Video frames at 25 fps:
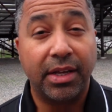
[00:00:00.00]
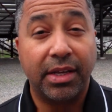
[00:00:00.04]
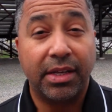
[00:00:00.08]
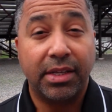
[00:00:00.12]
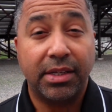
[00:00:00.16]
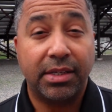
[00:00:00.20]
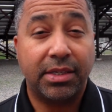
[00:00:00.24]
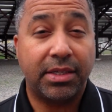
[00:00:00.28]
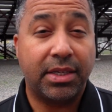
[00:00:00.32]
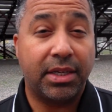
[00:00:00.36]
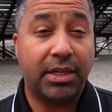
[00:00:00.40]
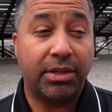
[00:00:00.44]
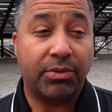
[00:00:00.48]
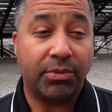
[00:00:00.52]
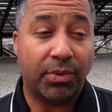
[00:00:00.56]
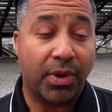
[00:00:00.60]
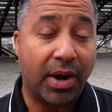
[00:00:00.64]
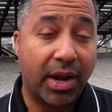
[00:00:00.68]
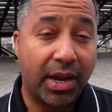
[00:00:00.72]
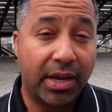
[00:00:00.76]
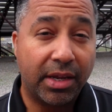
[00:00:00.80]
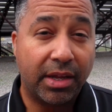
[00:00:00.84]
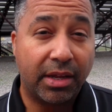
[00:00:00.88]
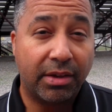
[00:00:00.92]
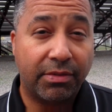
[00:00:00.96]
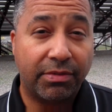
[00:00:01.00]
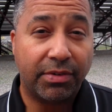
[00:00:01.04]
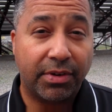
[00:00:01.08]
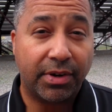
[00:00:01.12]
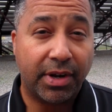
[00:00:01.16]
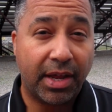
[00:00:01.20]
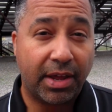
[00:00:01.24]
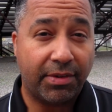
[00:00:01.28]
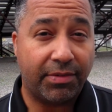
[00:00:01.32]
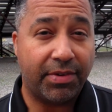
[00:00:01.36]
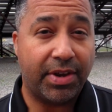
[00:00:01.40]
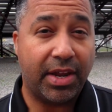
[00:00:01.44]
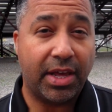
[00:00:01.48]
Seeing Ryan Gifford
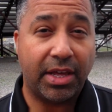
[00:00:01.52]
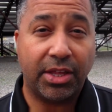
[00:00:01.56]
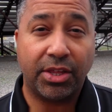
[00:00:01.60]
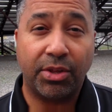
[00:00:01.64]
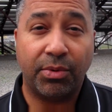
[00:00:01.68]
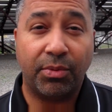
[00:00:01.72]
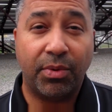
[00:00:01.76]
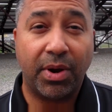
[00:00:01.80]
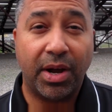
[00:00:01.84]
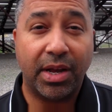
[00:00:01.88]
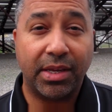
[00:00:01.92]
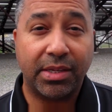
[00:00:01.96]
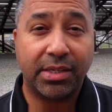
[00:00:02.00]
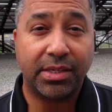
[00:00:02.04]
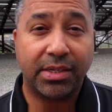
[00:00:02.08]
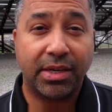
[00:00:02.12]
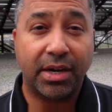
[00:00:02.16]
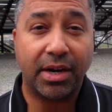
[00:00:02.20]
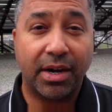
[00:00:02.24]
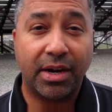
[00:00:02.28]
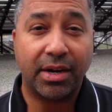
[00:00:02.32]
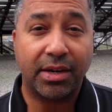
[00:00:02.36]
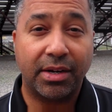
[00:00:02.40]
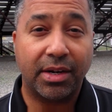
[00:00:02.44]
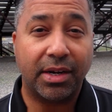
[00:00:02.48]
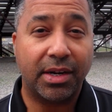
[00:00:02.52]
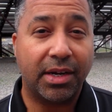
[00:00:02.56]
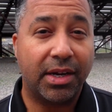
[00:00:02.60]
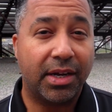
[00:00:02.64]
have a nationwide start